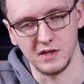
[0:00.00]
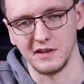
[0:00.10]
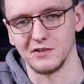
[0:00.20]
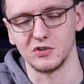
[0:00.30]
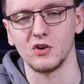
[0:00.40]
the
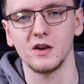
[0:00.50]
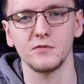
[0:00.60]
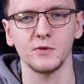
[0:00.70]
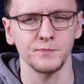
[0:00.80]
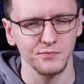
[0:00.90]
latest
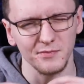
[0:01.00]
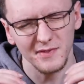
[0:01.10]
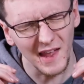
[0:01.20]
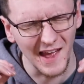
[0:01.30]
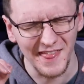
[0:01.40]
driver,
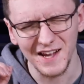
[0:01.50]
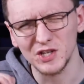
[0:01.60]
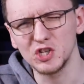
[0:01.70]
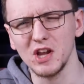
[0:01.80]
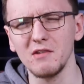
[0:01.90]
and that
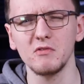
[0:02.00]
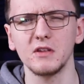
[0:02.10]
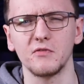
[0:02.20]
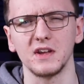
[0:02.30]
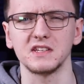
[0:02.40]
generally
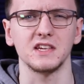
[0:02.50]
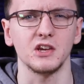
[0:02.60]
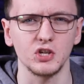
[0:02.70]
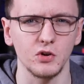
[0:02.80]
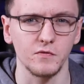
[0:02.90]
fixed the
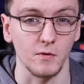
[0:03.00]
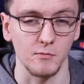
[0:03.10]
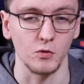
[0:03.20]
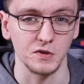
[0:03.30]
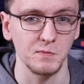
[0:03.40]
issue for
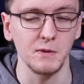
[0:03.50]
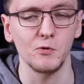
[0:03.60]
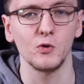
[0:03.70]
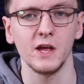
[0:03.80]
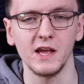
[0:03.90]
most
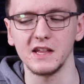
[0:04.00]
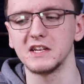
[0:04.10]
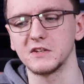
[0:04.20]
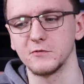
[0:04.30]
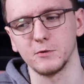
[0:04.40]
people, at
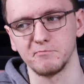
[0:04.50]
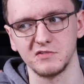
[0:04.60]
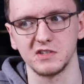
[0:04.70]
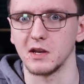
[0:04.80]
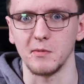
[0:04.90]
least for
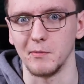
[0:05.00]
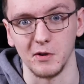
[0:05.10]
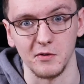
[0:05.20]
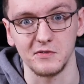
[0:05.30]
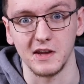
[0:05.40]
some
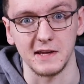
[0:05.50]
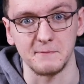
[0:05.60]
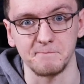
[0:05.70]
amount of time.